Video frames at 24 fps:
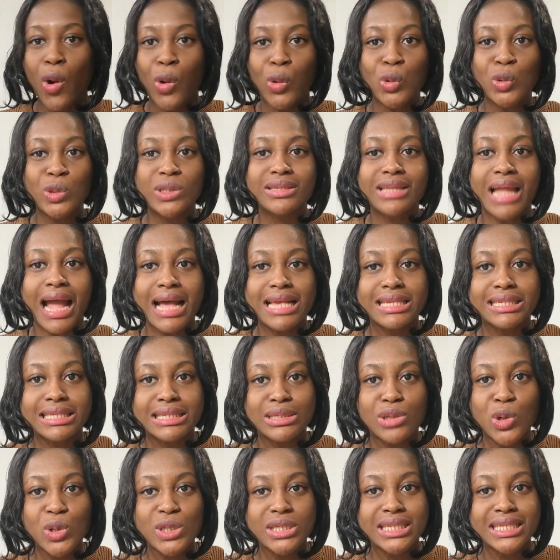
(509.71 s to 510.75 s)
Utazi,
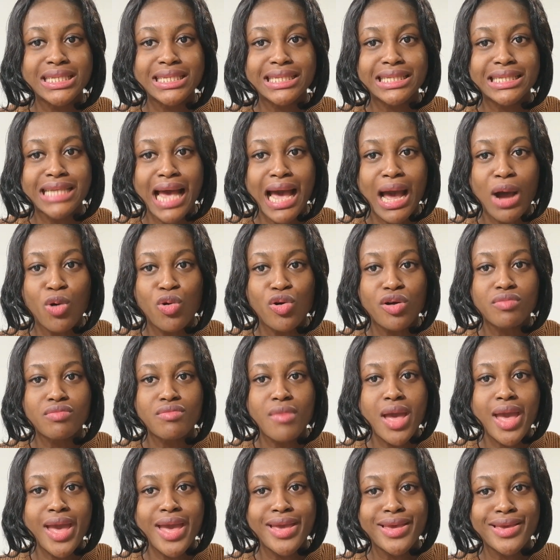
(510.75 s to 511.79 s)
oziza,
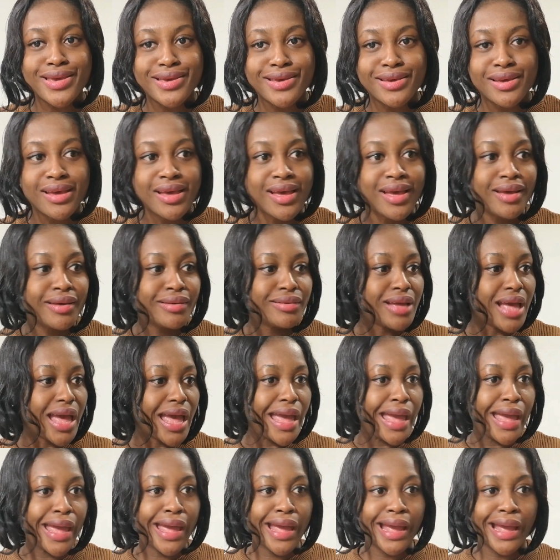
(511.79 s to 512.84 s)
okpeyi,
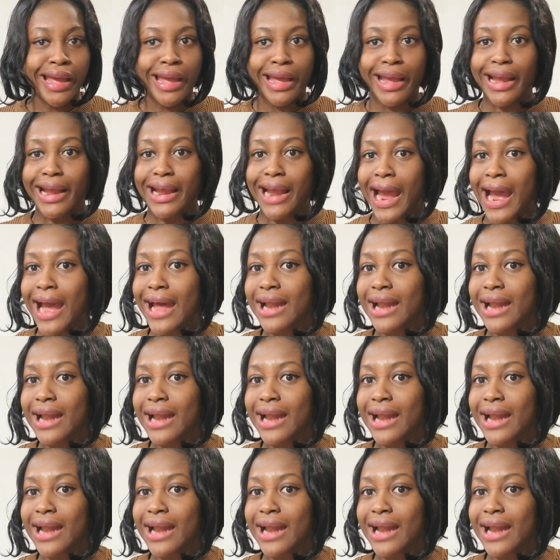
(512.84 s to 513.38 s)
and